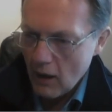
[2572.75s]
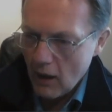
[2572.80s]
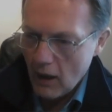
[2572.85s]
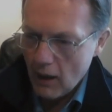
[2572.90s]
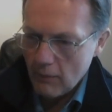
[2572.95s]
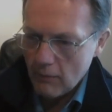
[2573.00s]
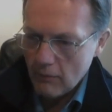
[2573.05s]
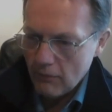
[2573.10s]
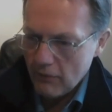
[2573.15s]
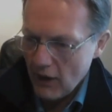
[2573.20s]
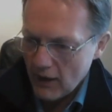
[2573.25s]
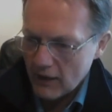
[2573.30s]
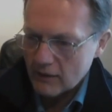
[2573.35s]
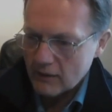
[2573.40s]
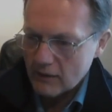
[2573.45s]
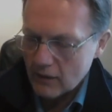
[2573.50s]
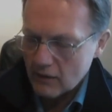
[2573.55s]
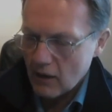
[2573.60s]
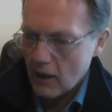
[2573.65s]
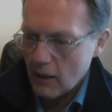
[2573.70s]

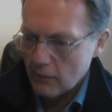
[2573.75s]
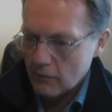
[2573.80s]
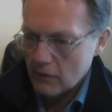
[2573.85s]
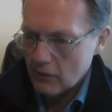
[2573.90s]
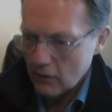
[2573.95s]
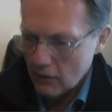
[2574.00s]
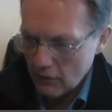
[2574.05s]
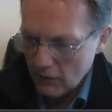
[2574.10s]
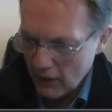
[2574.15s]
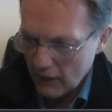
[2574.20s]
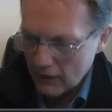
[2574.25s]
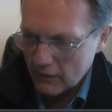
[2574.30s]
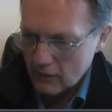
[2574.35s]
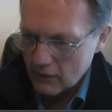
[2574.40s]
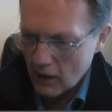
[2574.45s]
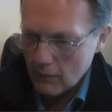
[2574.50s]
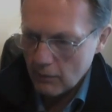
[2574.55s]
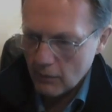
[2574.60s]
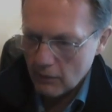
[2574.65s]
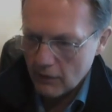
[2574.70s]
That's the time to do that
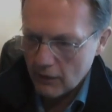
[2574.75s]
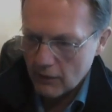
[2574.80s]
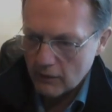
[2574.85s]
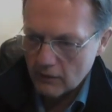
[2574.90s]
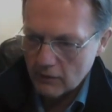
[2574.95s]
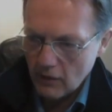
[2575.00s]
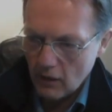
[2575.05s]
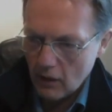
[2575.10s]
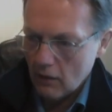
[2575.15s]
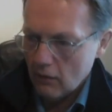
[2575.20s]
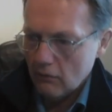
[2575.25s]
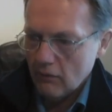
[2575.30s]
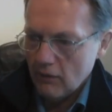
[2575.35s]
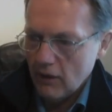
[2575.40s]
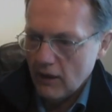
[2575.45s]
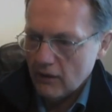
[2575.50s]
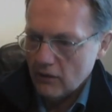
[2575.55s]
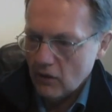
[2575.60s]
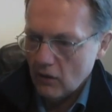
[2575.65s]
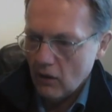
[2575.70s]
type of thing. So
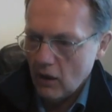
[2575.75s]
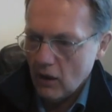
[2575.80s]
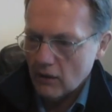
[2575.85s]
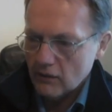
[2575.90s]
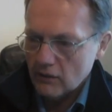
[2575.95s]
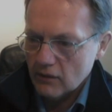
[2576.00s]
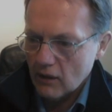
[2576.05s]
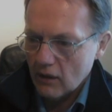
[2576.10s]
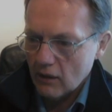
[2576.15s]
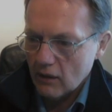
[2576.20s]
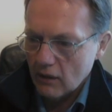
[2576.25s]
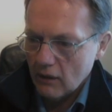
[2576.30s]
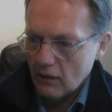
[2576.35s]
there's your answer.